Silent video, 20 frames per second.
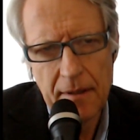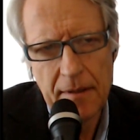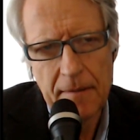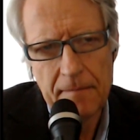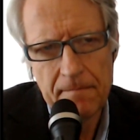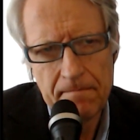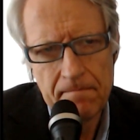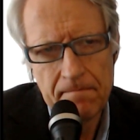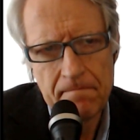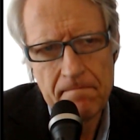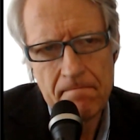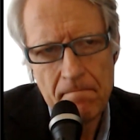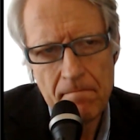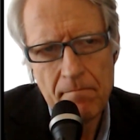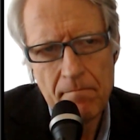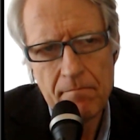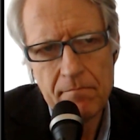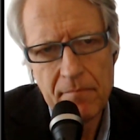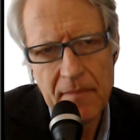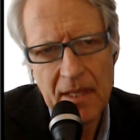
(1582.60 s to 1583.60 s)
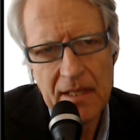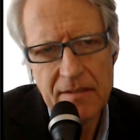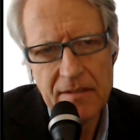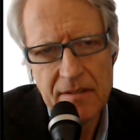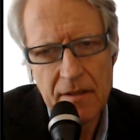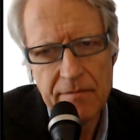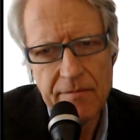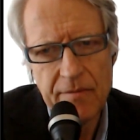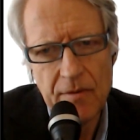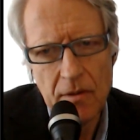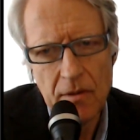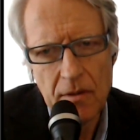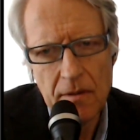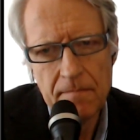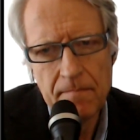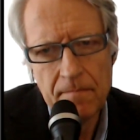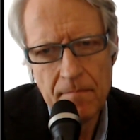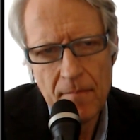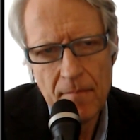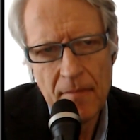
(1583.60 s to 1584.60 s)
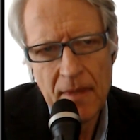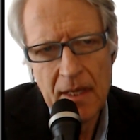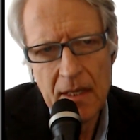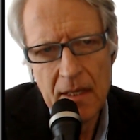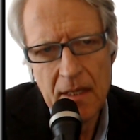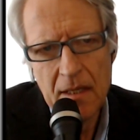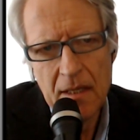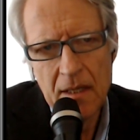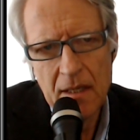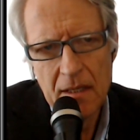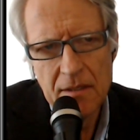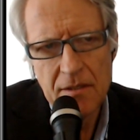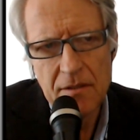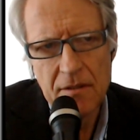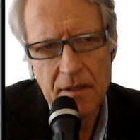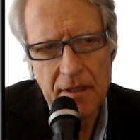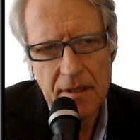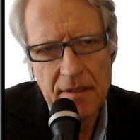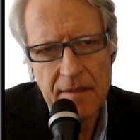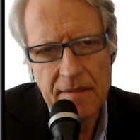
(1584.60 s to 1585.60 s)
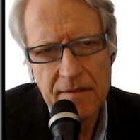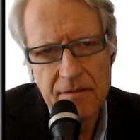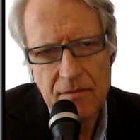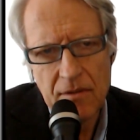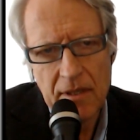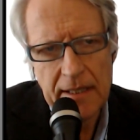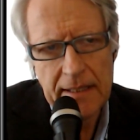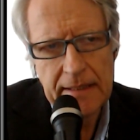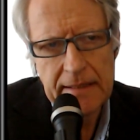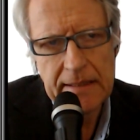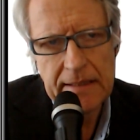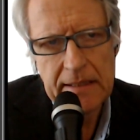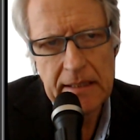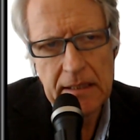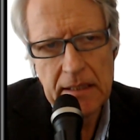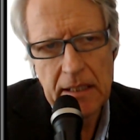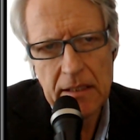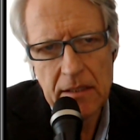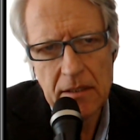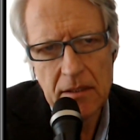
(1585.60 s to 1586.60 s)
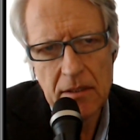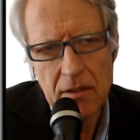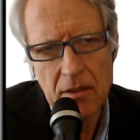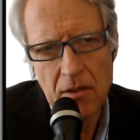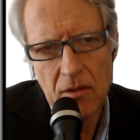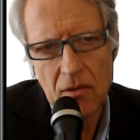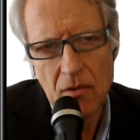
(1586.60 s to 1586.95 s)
um, so far during these riots, and